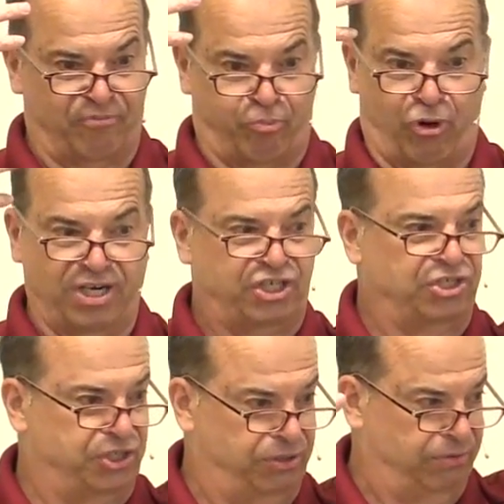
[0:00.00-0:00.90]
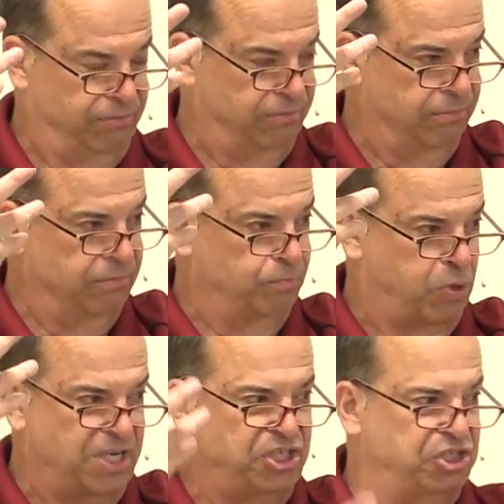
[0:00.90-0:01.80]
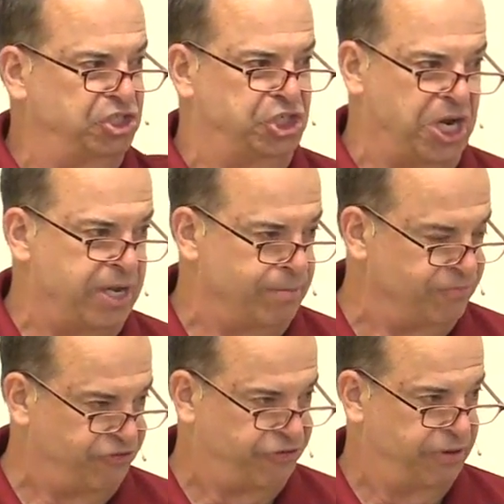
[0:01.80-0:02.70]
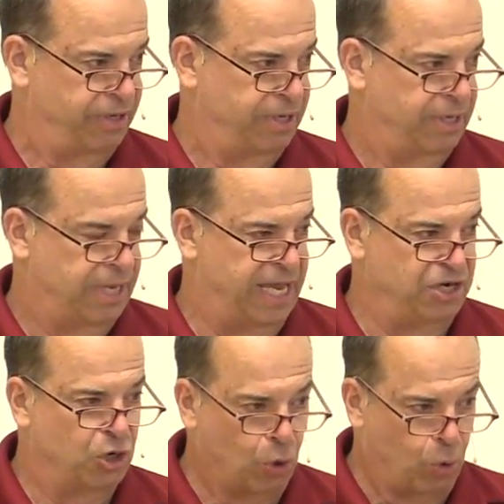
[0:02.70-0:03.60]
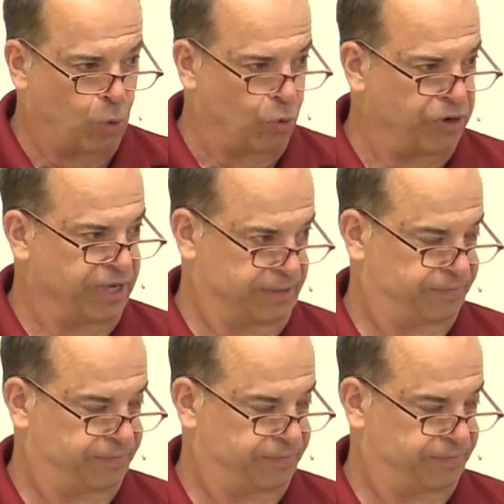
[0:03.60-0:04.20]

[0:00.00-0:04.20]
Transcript: of precious, precious gems and gold.